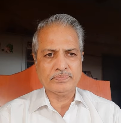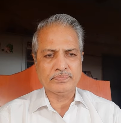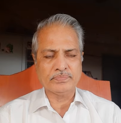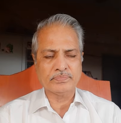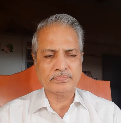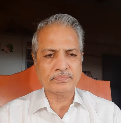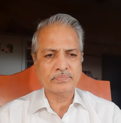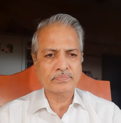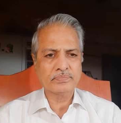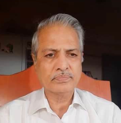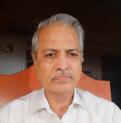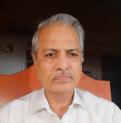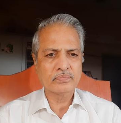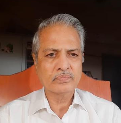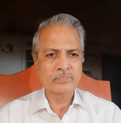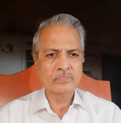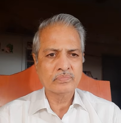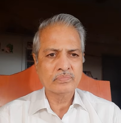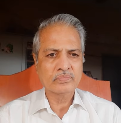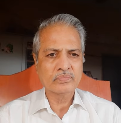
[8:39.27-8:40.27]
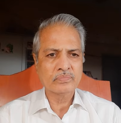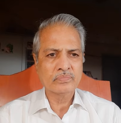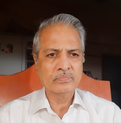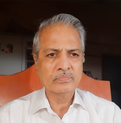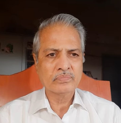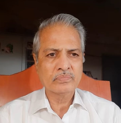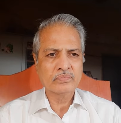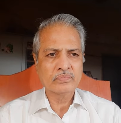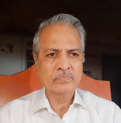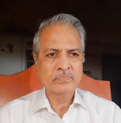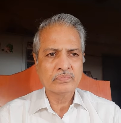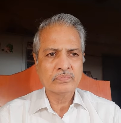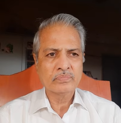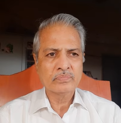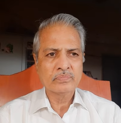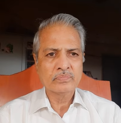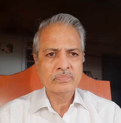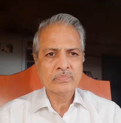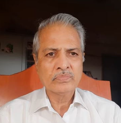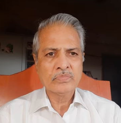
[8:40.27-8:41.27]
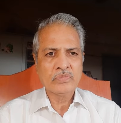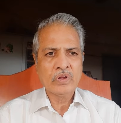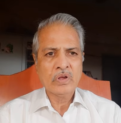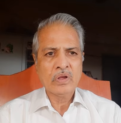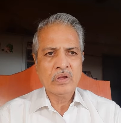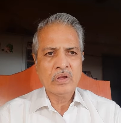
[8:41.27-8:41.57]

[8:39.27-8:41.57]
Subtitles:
(silence)